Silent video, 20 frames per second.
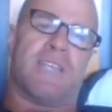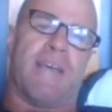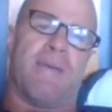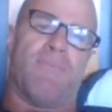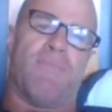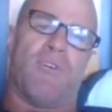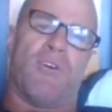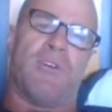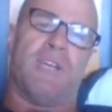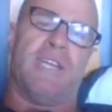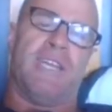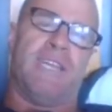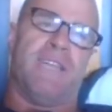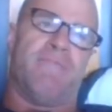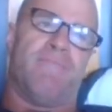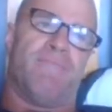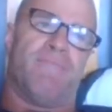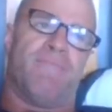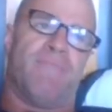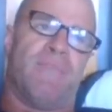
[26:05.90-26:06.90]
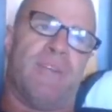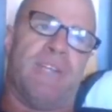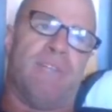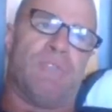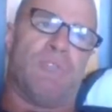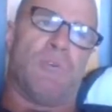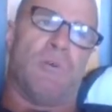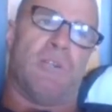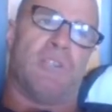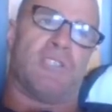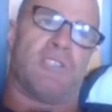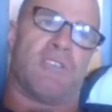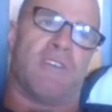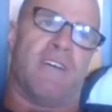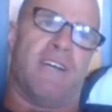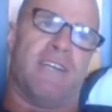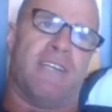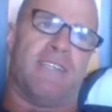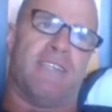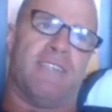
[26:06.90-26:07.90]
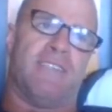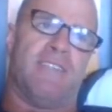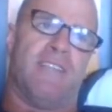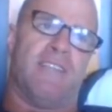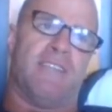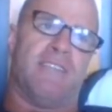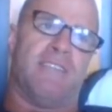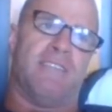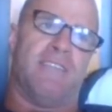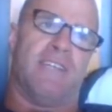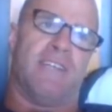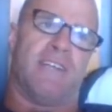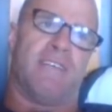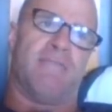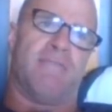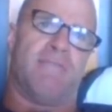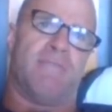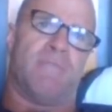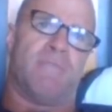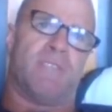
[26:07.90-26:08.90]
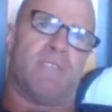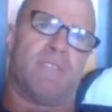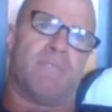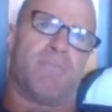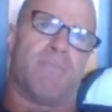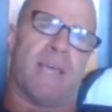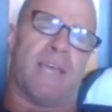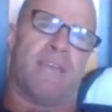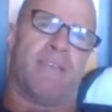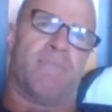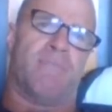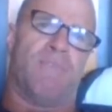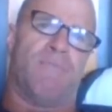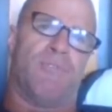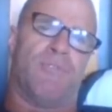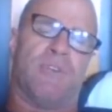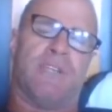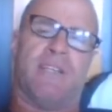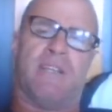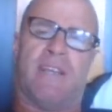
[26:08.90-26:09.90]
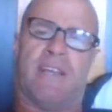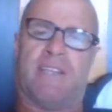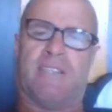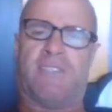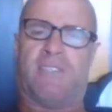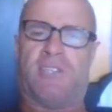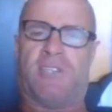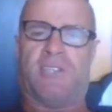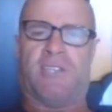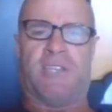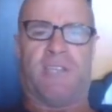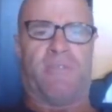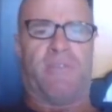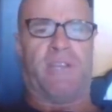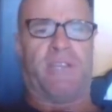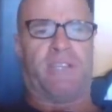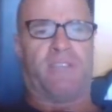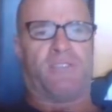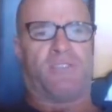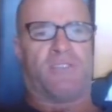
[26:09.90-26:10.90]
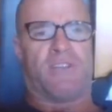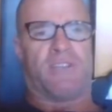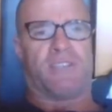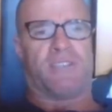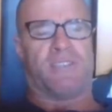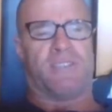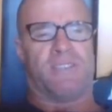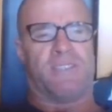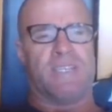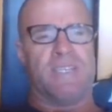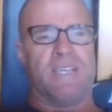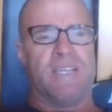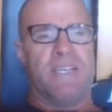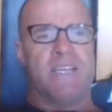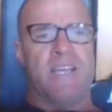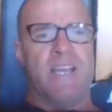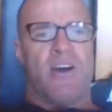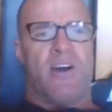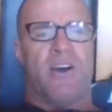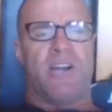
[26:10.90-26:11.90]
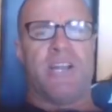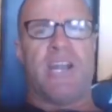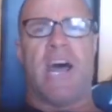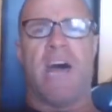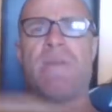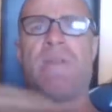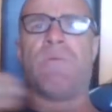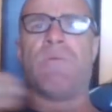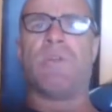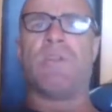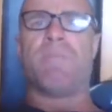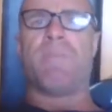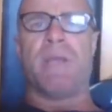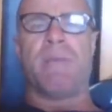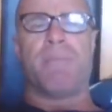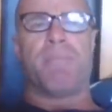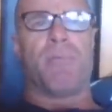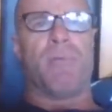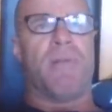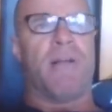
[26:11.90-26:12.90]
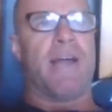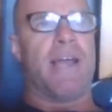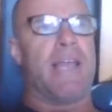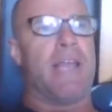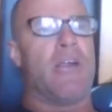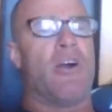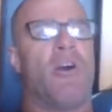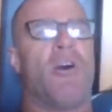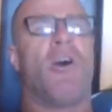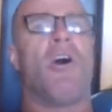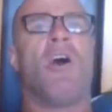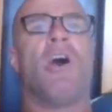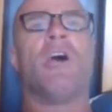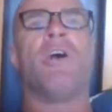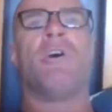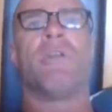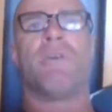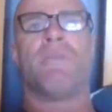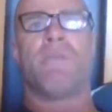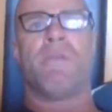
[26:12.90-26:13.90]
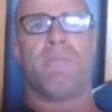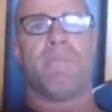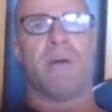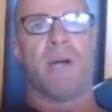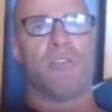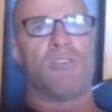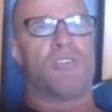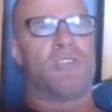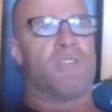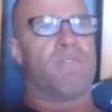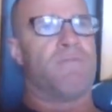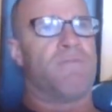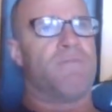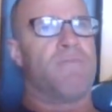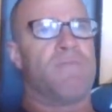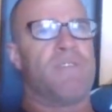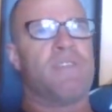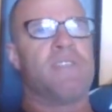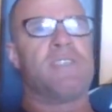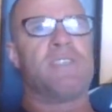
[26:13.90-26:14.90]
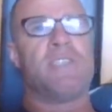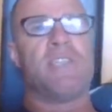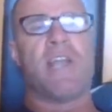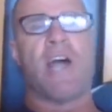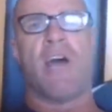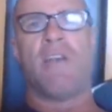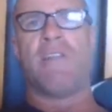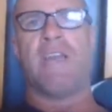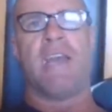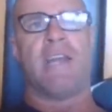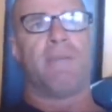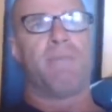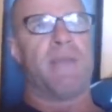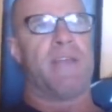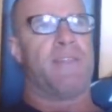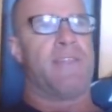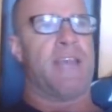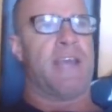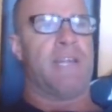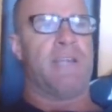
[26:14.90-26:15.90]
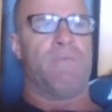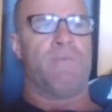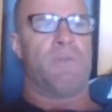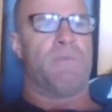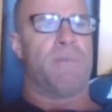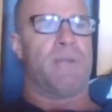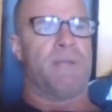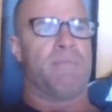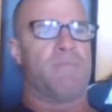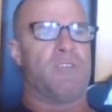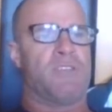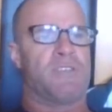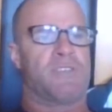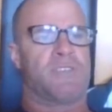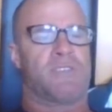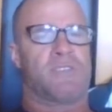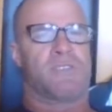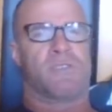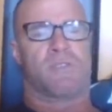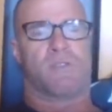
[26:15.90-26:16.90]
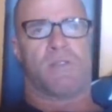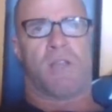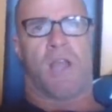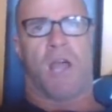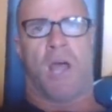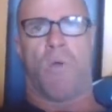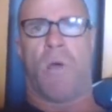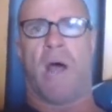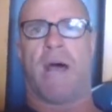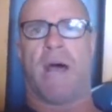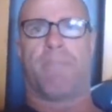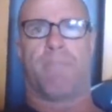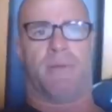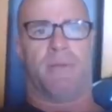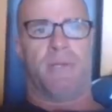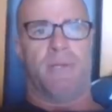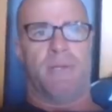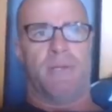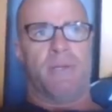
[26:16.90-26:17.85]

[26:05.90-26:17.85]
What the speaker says: Sam Doherty when he was All Australian in what was it, back before he had his 2 knee reconstructions. I know he would have been playing high on emotion. There's no doubt about that. He would have been just so up.